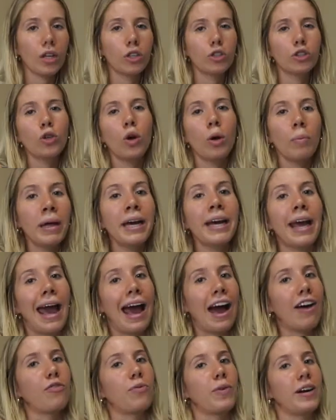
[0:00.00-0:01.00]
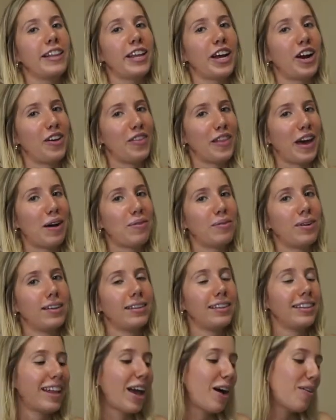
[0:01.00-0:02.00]
So I'm like halfway there on that one.
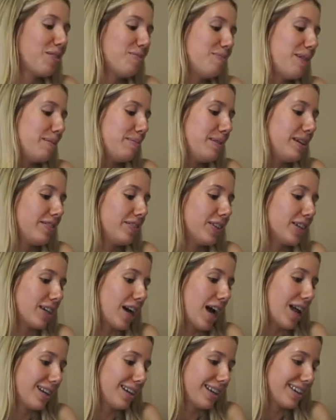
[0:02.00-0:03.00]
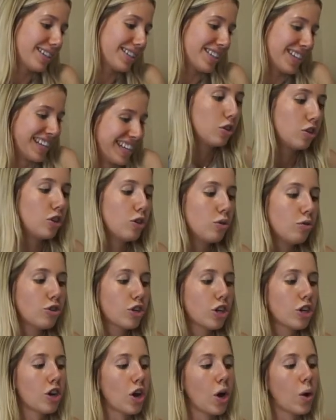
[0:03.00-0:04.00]
That one made me feel kind of good. You
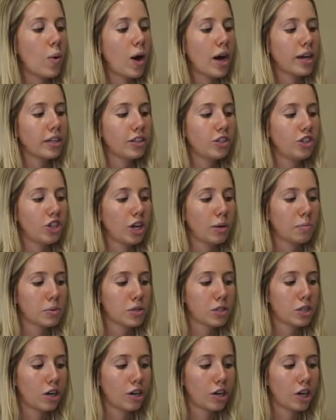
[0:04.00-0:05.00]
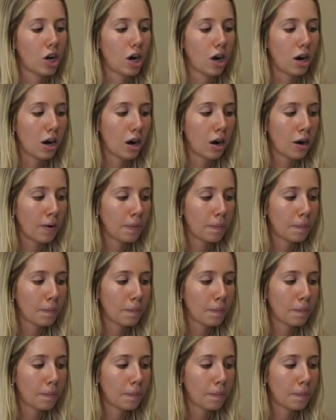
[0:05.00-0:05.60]
should know how to jumpstart a car.